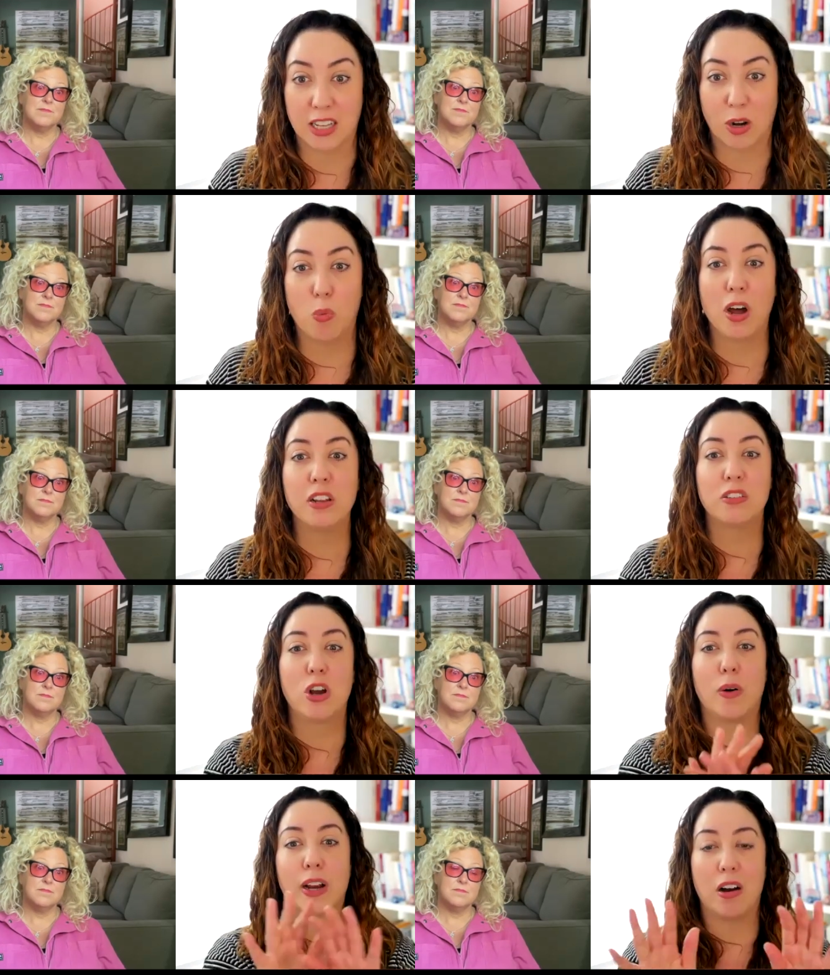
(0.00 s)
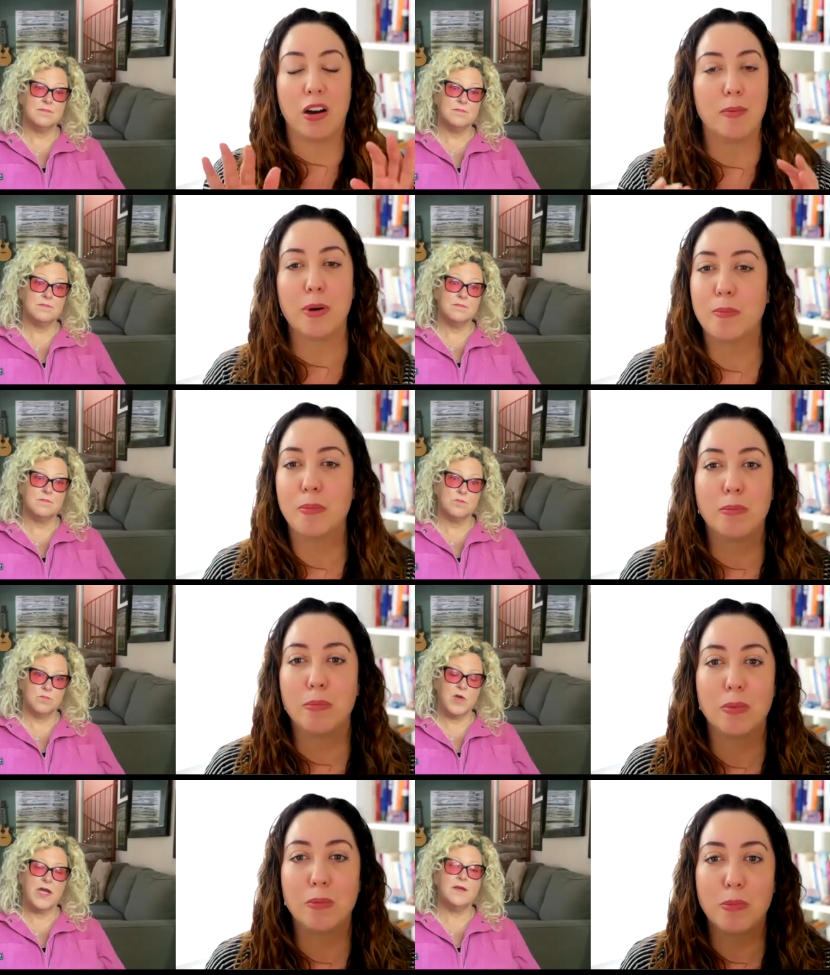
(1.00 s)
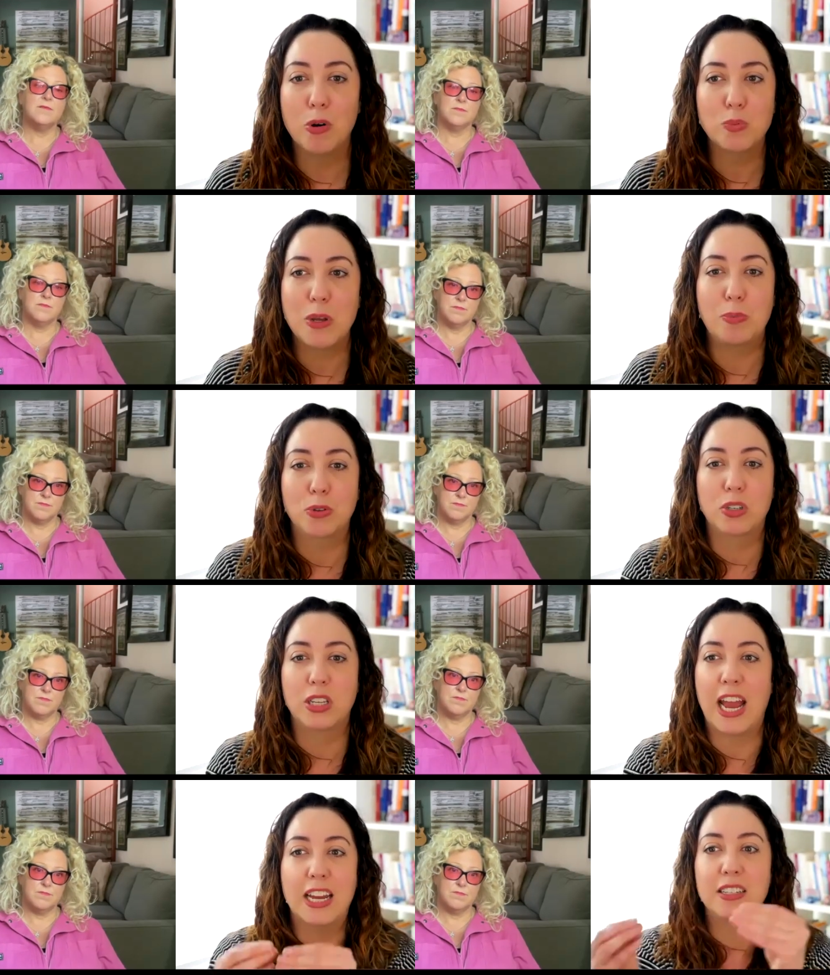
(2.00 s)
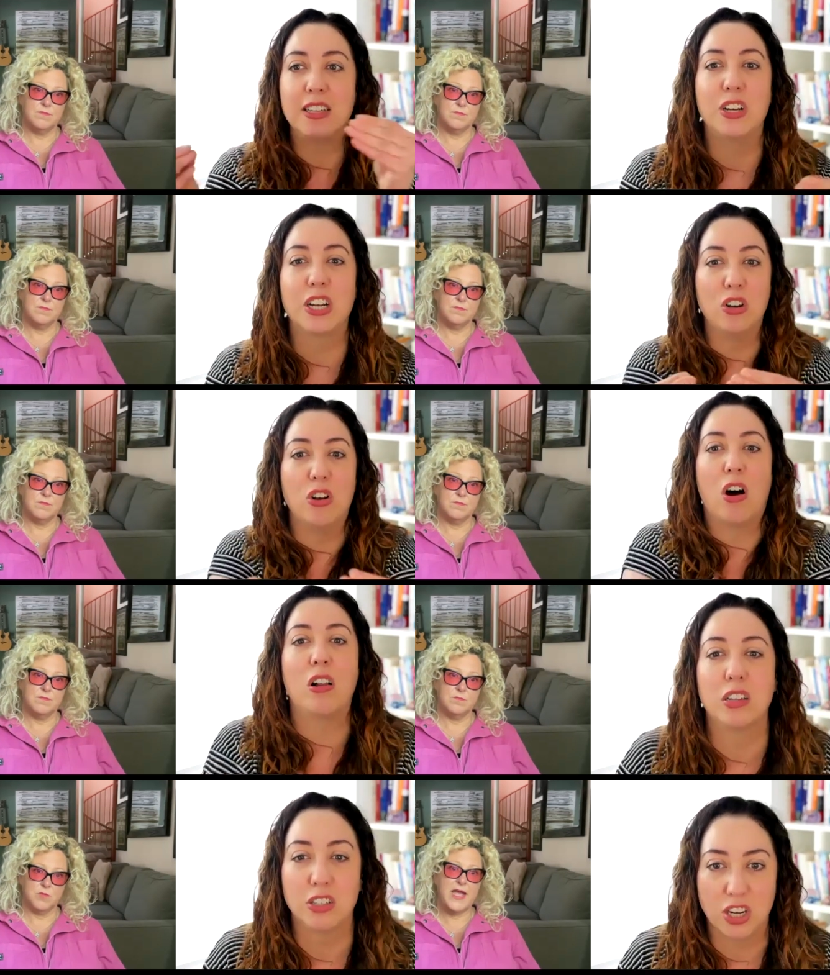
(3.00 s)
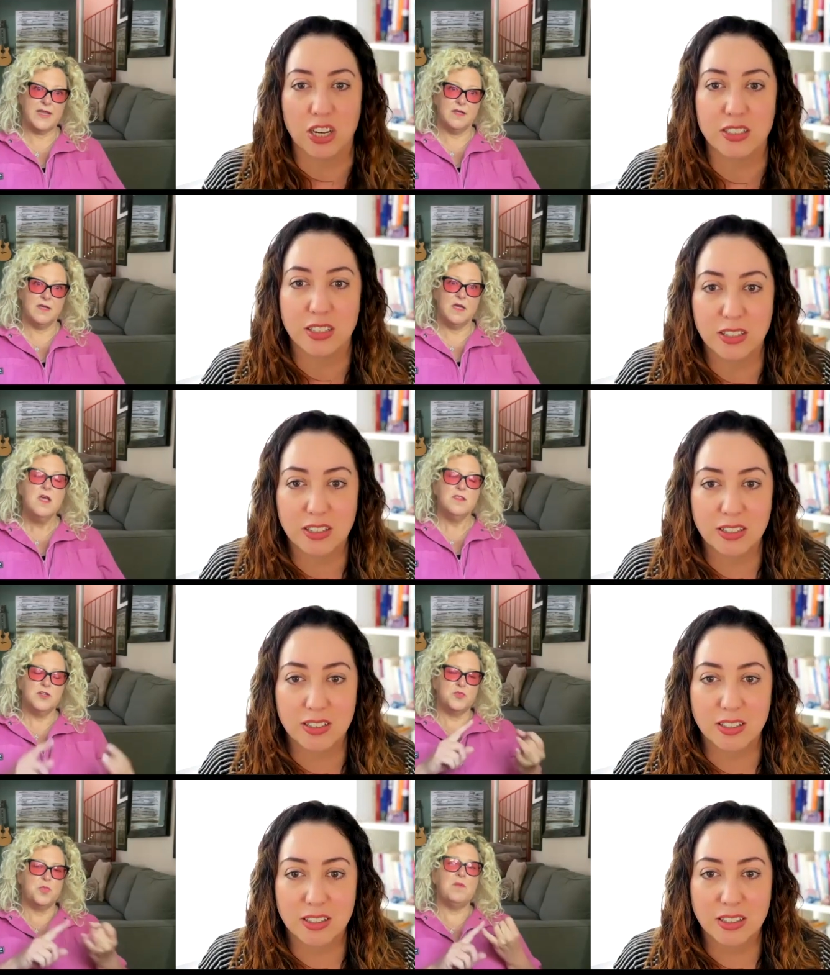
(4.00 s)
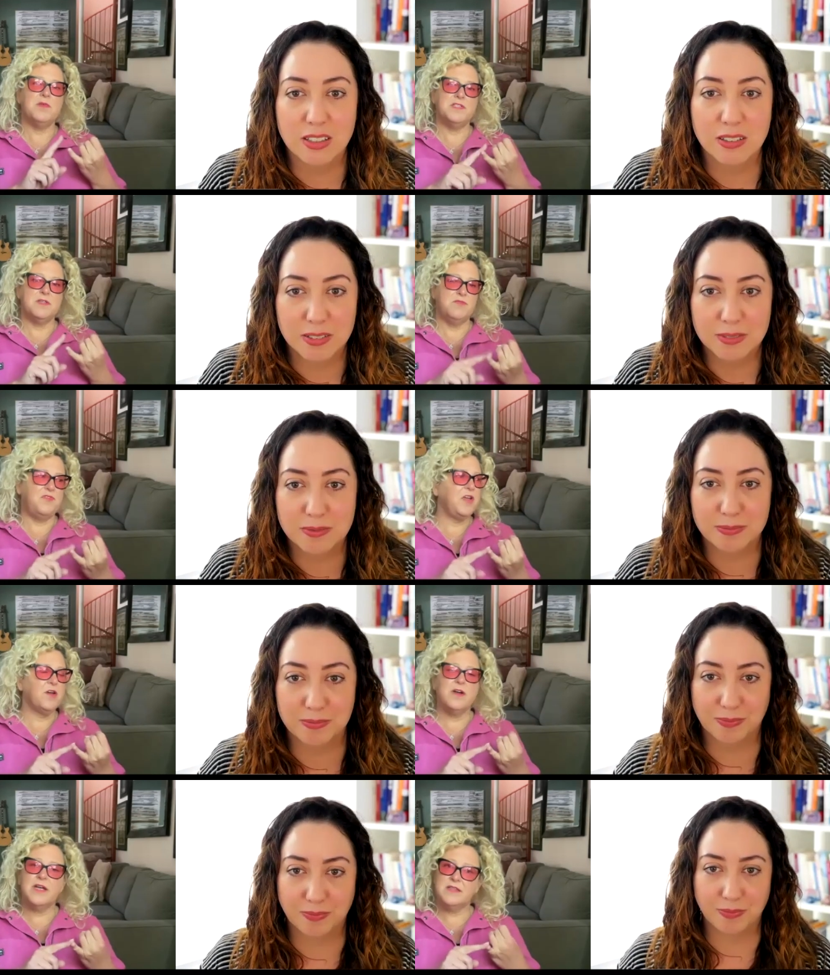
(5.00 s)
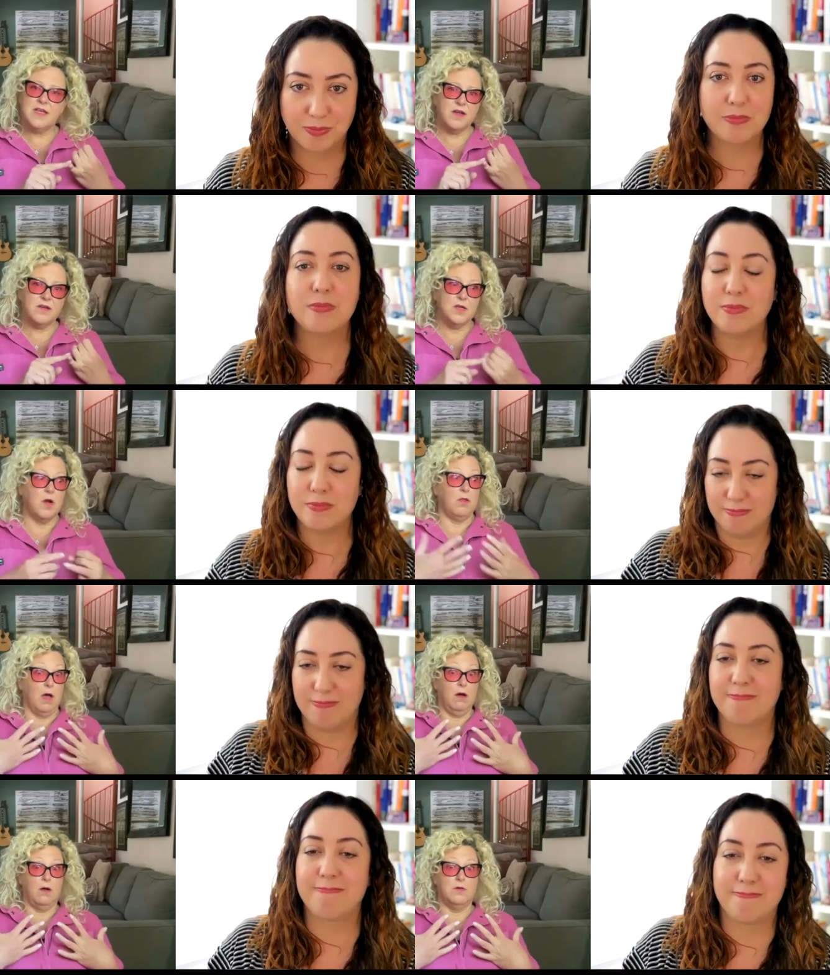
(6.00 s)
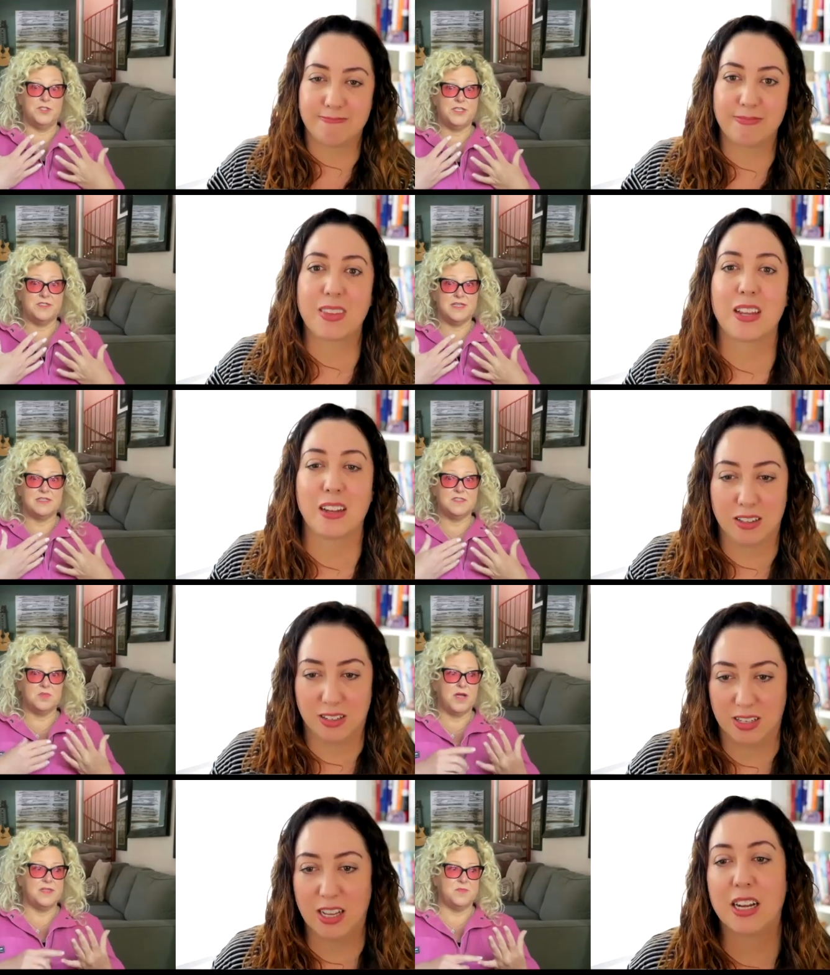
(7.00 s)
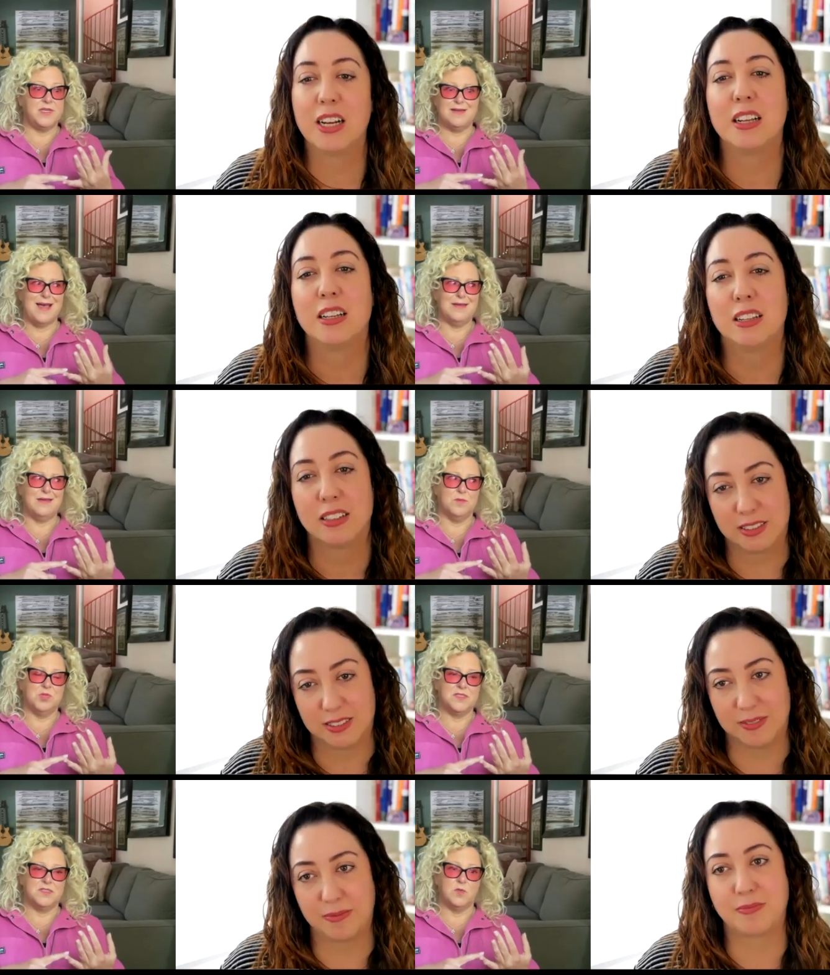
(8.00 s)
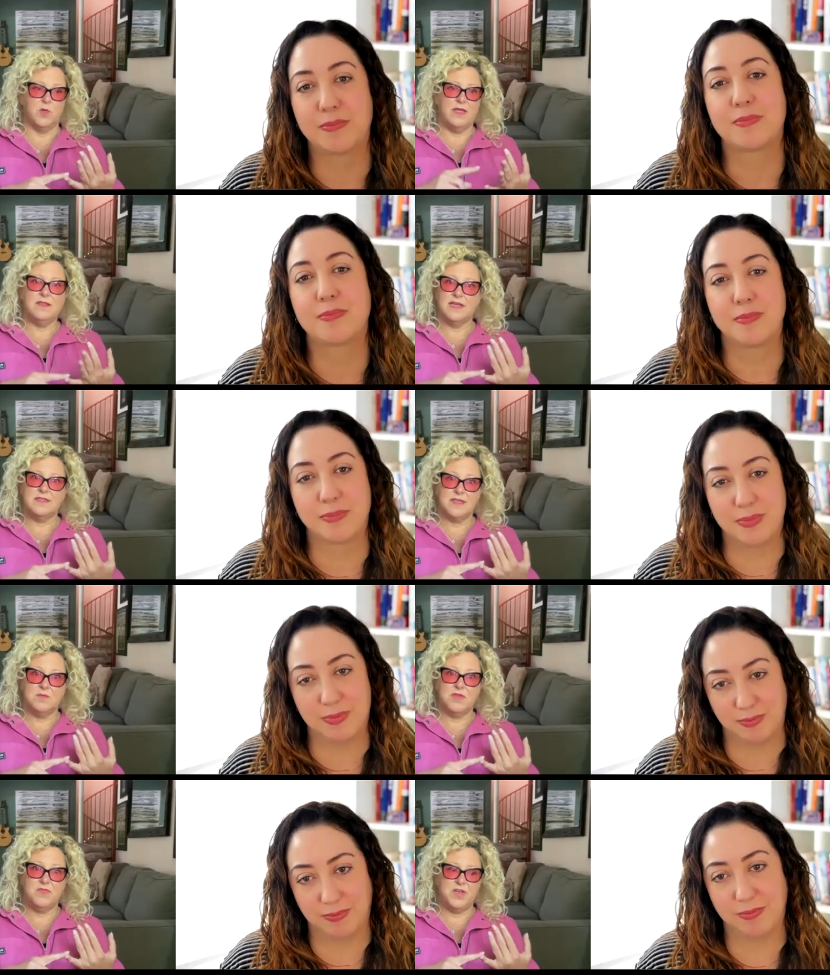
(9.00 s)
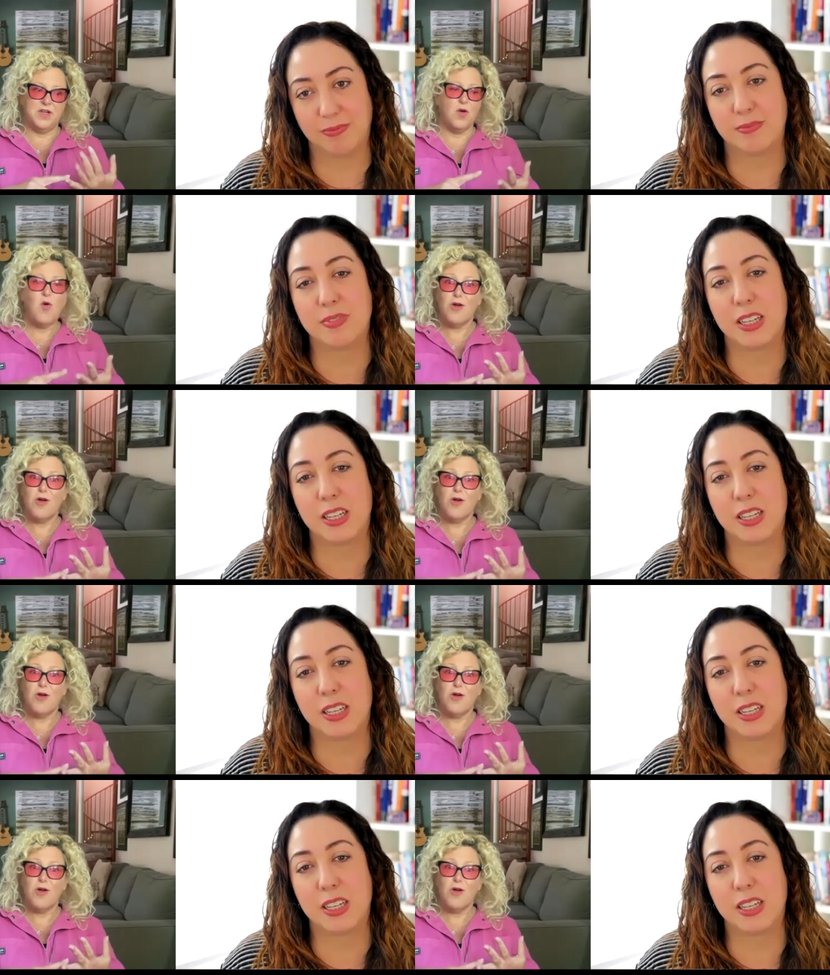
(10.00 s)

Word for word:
Speaker 1: like what is going on but m- most people can't even acknowledge right. it
Speaker 2: there's probably some fear in there you know oh geez that surprised me not in a pleasant way that can be fear or